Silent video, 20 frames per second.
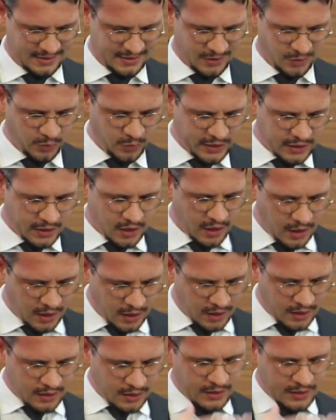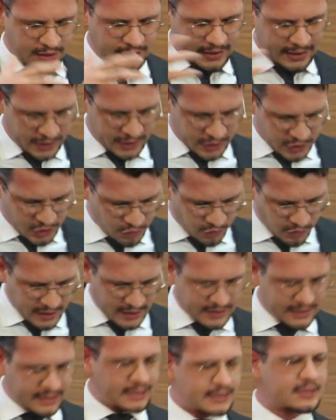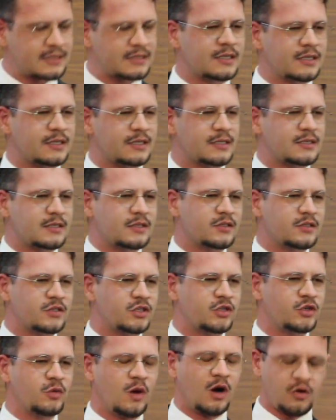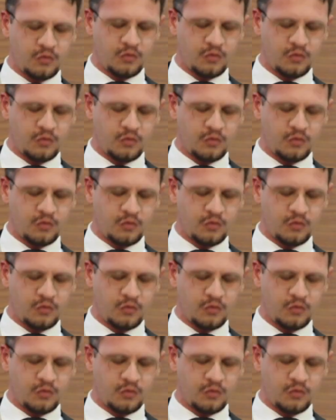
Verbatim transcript: We are Israeli citizens who are